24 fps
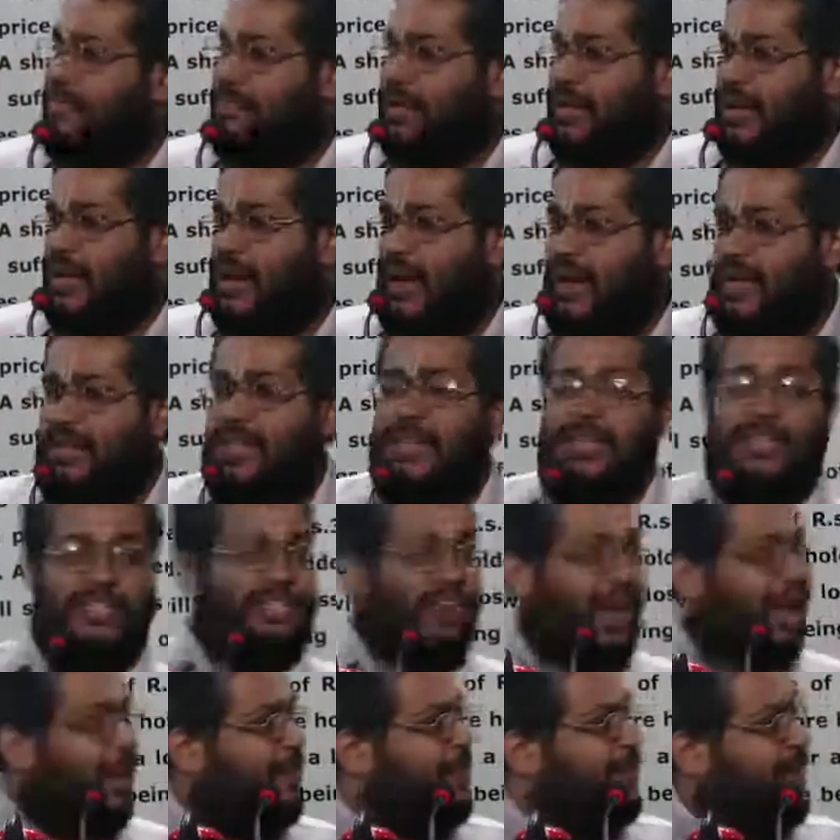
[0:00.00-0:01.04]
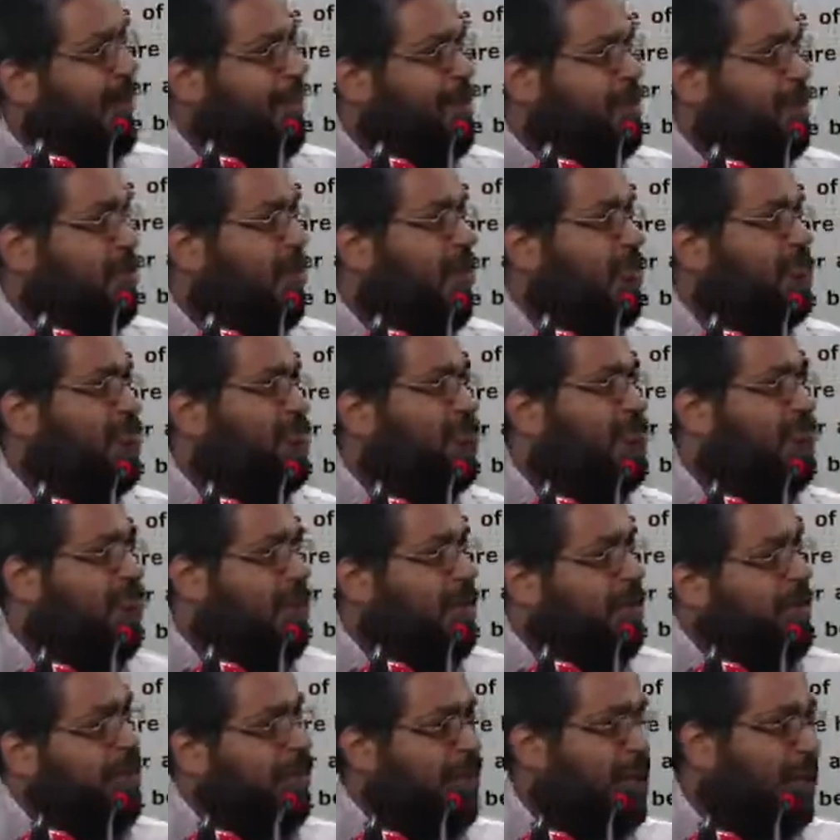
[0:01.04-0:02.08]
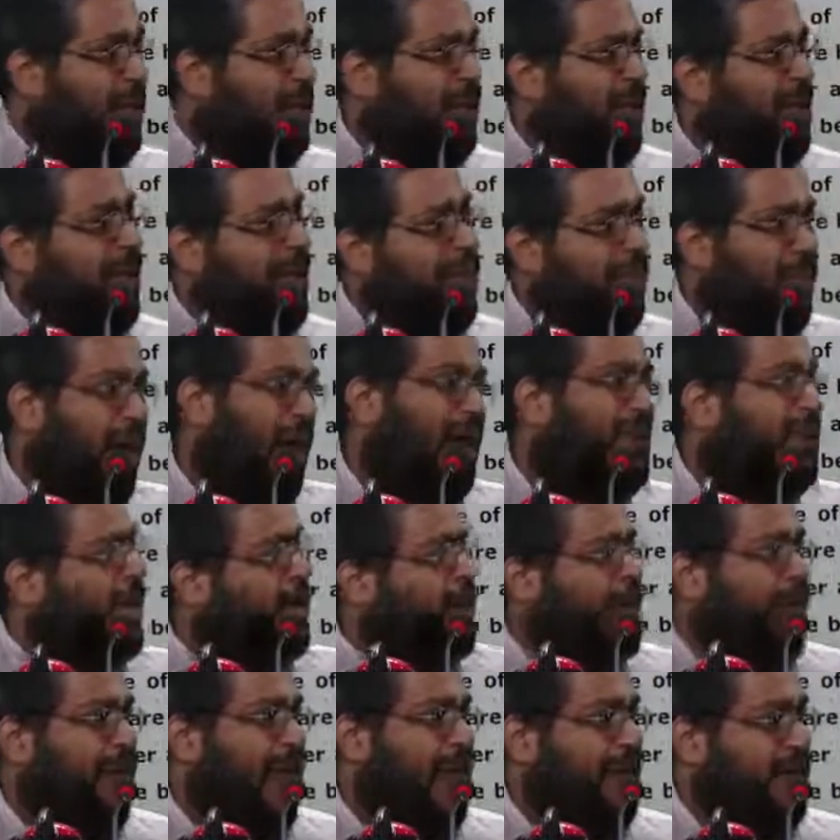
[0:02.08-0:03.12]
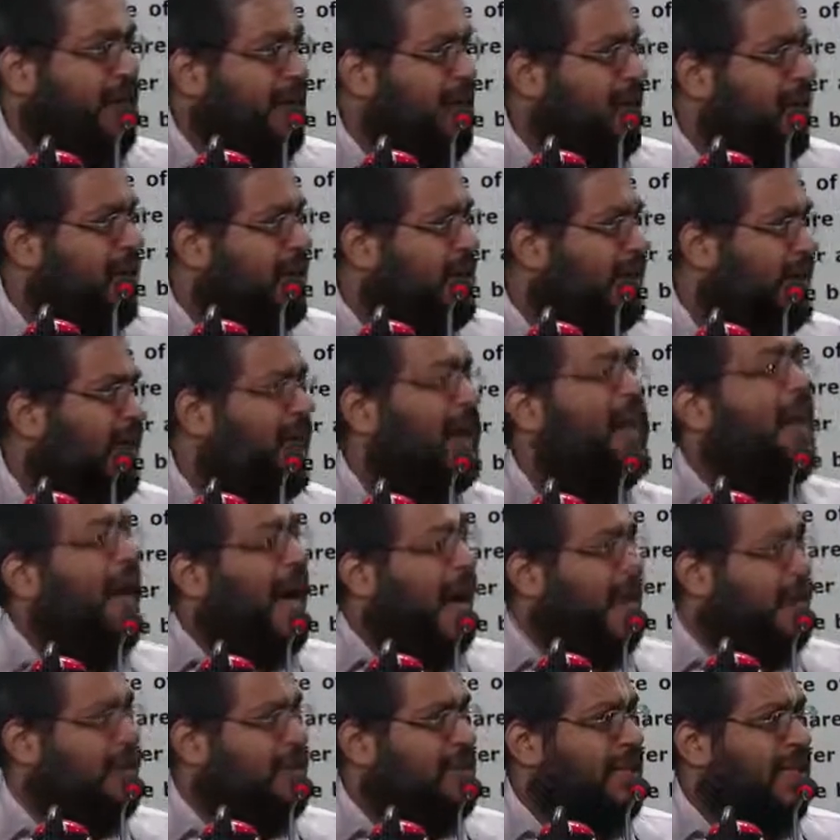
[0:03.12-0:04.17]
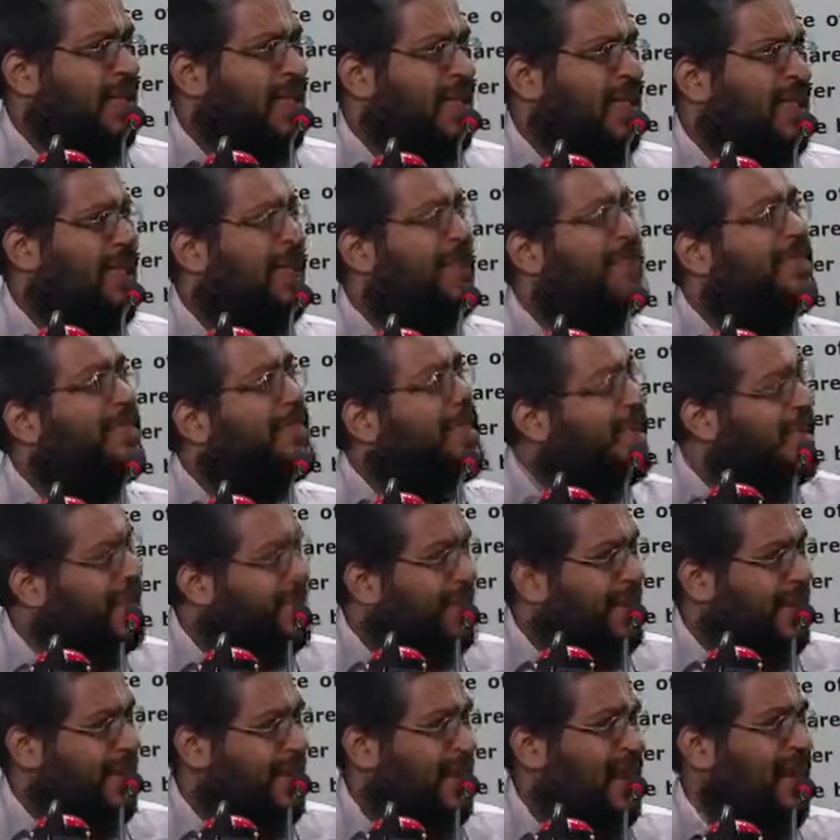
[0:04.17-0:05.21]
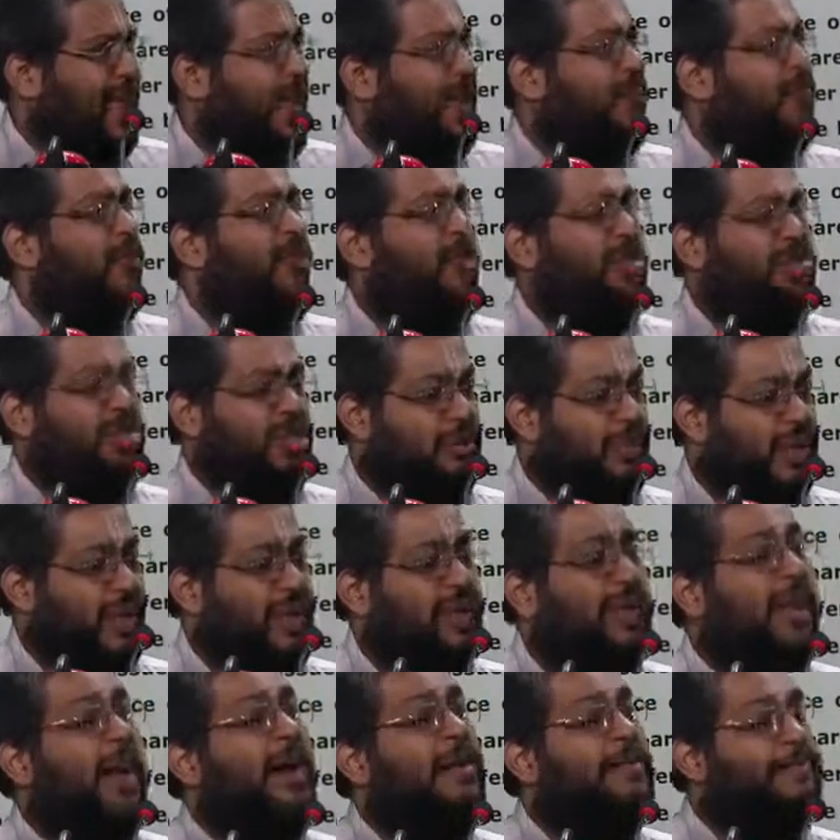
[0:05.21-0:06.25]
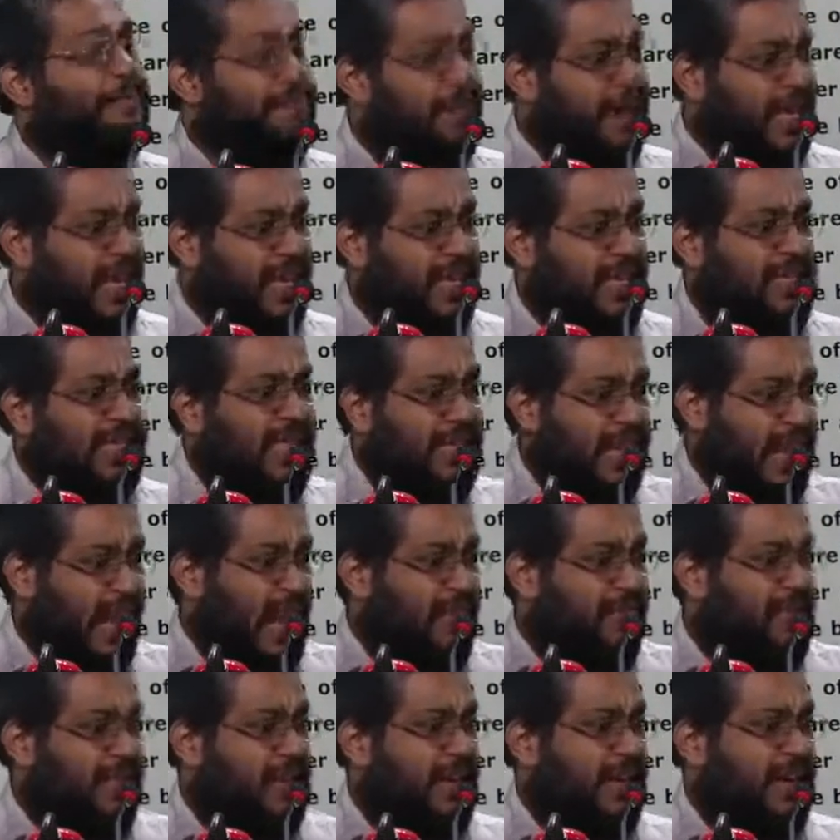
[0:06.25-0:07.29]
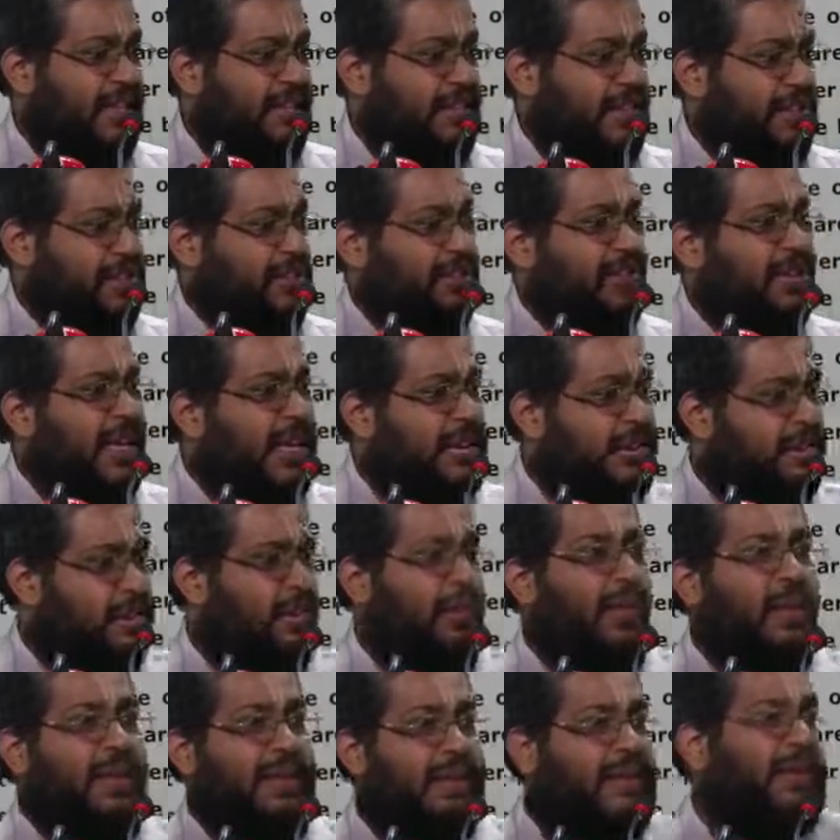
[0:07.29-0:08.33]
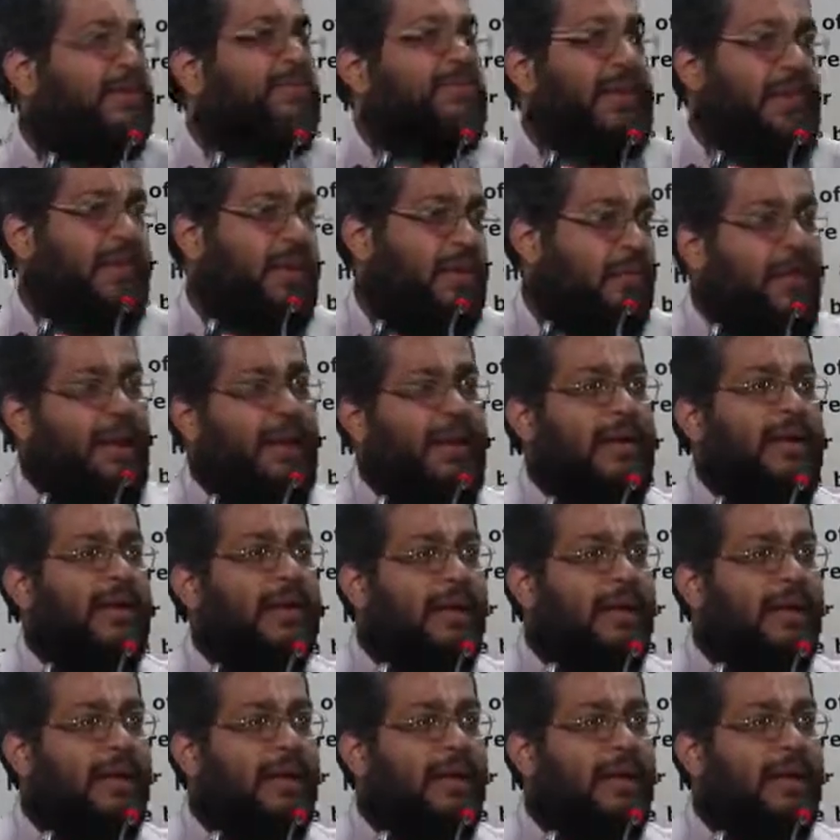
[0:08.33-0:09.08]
Because share price is also triggered by market factors. I am saying theoretically what should be the price after rights issue is over. This is number 1.